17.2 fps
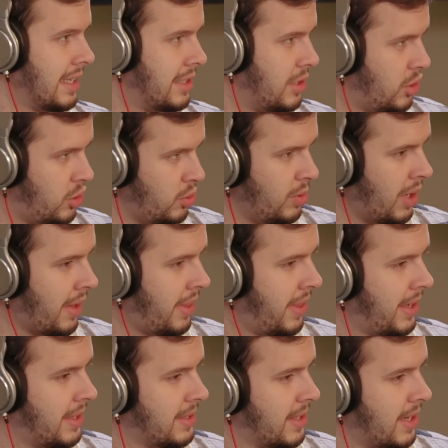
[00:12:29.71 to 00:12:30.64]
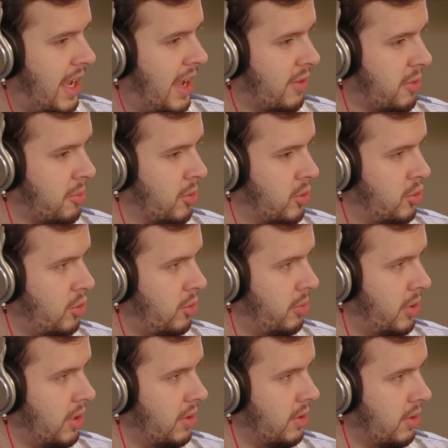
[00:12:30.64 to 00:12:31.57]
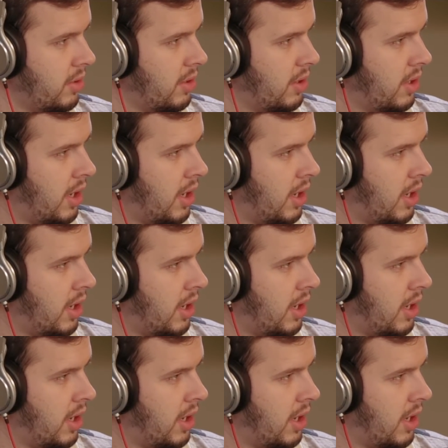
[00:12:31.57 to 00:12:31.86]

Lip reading: I do not think it's going to have commercial appeal.